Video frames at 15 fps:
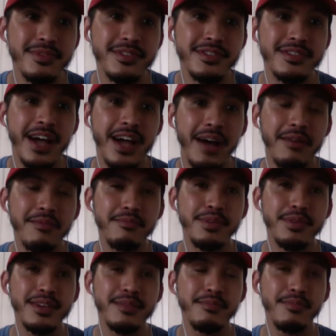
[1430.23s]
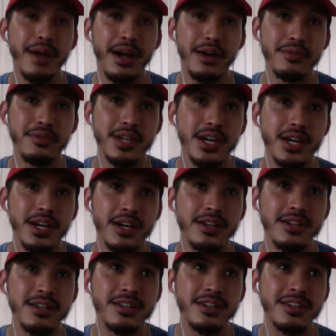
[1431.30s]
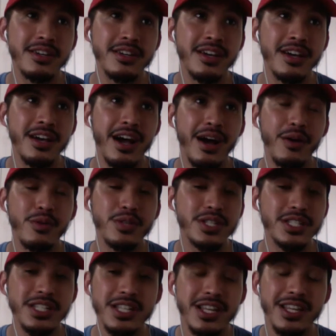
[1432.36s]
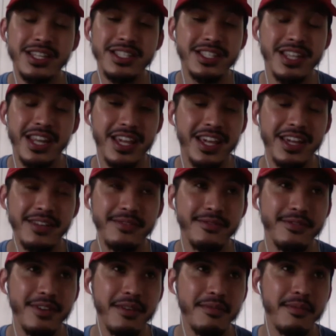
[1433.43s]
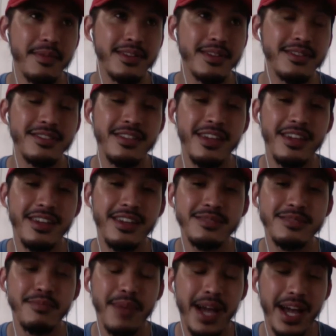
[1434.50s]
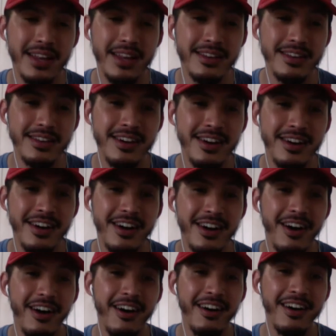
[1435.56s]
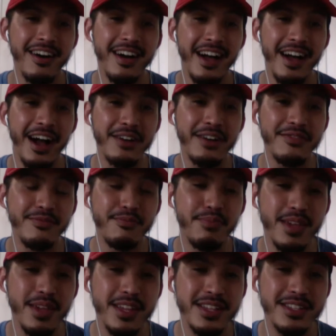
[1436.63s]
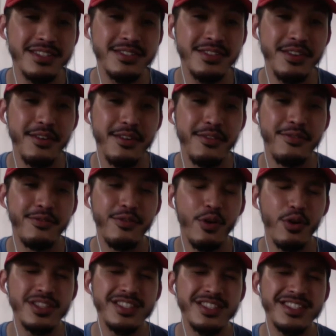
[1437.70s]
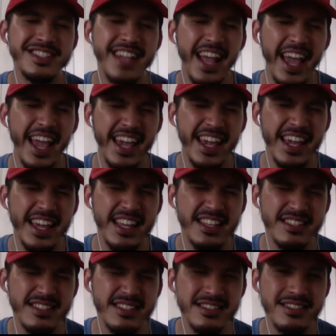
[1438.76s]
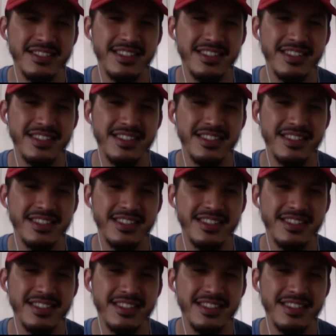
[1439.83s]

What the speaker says: That beat battle, I was just listening in, fam. These men have beats for days.